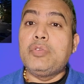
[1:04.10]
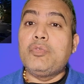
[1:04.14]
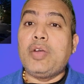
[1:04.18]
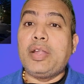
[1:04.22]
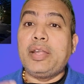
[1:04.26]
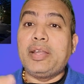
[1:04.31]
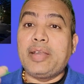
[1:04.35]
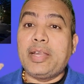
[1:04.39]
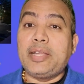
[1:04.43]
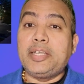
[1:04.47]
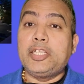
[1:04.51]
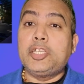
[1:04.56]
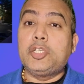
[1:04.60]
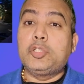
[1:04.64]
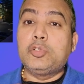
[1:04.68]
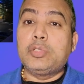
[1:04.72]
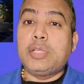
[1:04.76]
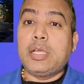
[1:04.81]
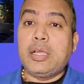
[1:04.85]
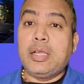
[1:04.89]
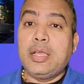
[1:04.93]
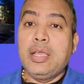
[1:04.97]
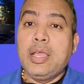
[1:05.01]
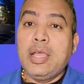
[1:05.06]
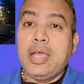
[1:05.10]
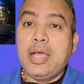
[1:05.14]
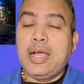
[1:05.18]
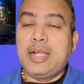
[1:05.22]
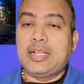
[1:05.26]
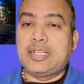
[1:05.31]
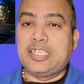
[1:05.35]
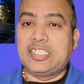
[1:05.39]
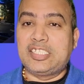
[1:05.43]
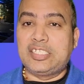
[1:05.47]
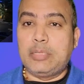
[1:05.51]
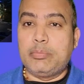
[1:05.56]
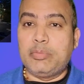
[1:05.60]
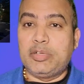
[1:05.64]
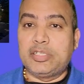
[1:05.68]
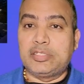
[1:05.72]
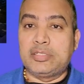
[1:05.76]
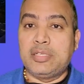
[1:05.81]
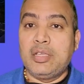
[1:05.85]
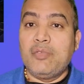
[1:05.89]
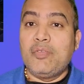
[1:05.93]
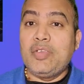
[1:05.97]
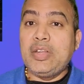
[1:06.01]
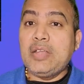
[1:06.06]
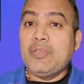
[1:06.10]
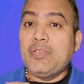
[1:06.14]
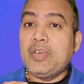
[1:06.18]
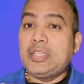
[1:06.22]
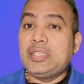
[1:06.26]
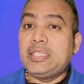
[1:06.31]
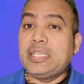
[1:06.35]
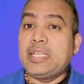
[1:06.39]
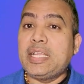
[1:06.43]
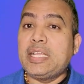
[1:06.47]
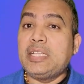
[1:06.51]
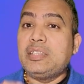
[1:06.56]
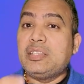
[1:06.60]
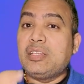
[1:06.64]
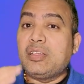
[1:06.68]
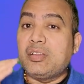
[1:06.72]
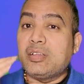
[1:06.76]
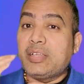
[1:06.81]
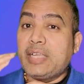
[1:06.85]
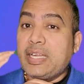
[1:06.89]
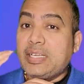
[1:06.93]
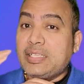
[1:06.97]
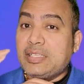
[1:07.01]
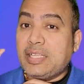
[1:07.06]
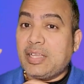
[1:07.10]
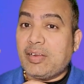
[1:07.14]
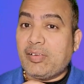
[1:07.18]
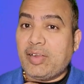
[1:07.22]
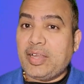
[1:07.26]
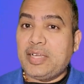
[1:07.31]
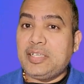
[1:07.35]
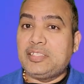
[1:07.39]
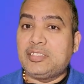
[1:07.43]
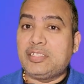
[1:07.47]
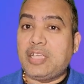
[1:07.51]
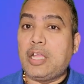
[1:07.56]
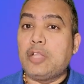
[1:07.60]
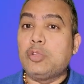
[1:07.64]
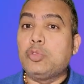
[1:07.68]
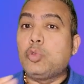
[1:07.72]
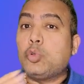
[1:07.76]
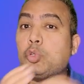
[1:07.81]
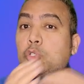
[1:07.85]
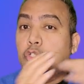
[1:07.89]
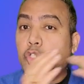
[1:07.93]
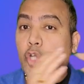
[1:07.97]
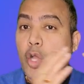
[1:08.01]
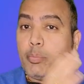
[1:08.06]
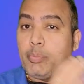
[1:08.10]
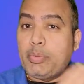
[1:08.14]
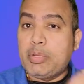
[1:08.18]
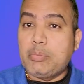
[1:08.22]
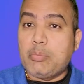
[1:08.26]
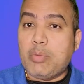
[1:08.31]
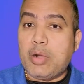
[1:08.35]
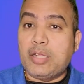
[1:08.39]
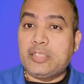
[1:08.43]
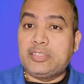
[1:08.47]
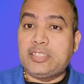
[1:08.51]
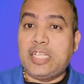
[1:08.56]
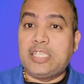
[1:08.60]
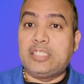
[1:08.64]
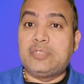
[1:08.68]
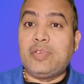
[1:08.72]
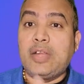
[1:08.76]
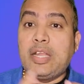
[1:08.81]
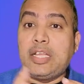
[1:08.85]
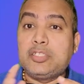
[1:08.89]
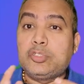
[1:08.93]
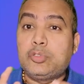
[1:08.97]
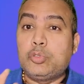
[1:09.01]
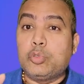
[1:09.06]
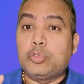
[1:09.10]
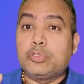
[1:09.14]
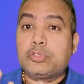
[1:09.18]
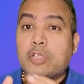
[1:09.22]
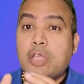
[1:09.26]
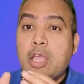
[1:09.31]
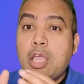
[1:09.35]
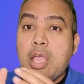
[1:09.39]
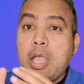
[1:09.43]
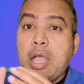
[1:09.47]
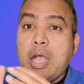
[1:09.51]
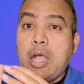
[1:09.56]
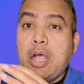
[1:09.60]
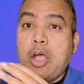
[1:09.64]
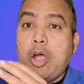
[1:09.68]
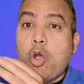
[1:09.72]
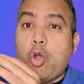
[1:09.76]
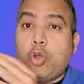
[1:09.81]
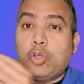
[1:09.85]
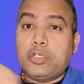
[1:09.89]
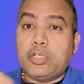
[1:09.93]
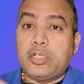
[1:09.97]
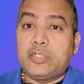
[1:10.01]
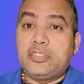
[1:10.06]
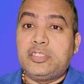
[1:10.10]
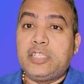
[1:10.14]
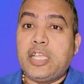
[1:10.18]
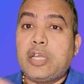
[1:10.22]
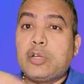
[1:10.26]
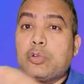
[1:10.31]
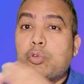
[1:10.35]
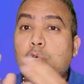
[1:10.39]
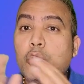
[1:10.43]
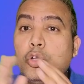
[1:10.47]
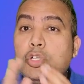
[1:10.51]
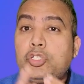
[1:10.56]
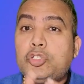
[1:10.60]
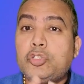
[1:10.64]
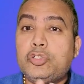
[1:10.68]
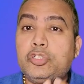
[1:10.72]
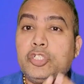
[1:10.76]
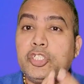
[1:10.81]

give and rent it to the customers. Whenever they get the rents on those shopping malls as well as those hotels, they are going to